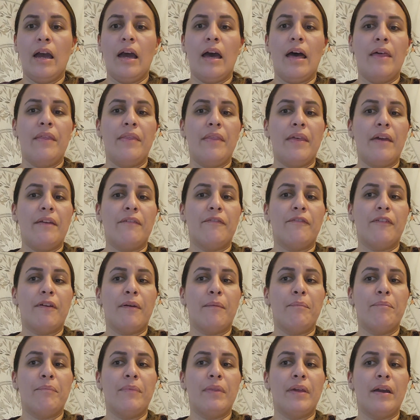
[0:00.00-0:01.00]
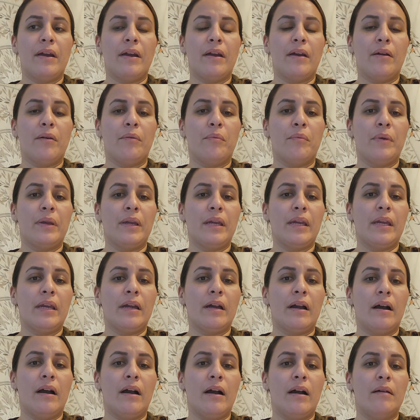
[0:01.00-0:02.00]
And then from there, we
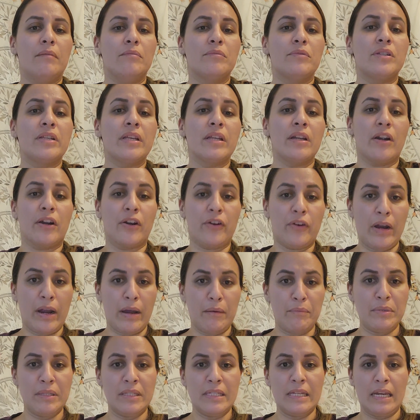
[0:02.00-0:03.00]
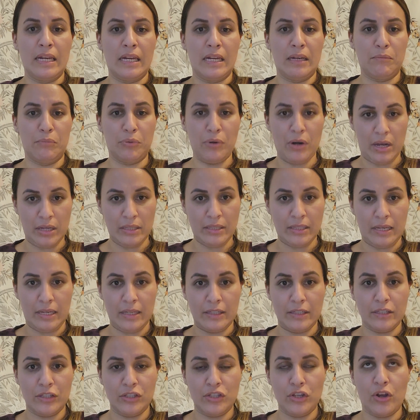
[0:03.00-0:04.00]
did our gram staining
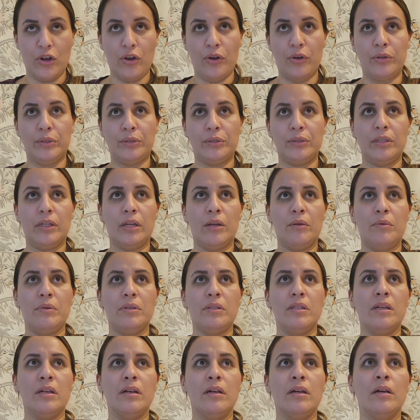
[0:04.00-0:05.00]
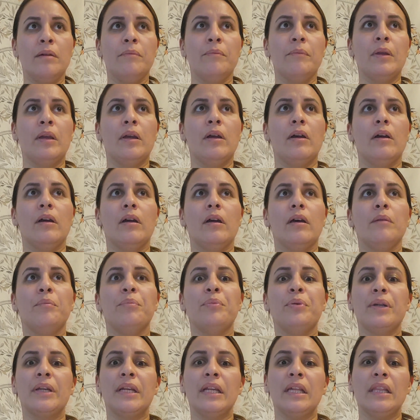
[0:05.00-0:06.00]
process. So it was a
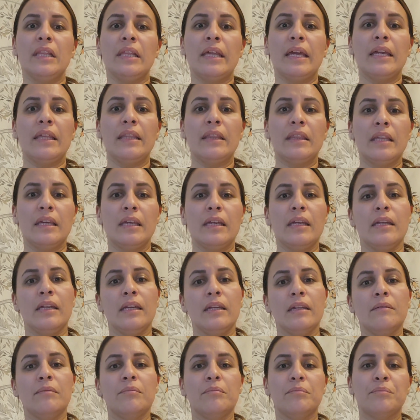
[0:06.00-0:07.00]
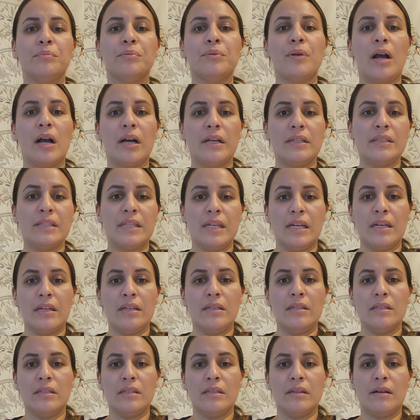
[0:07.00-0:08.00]
pretty lengthy
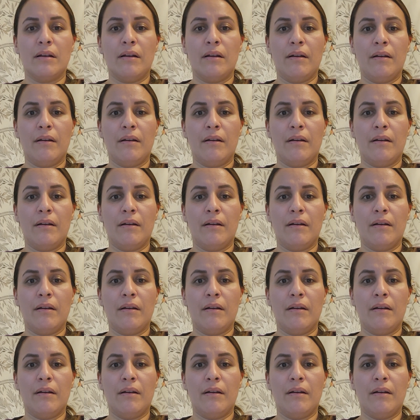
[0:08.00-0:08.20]
process.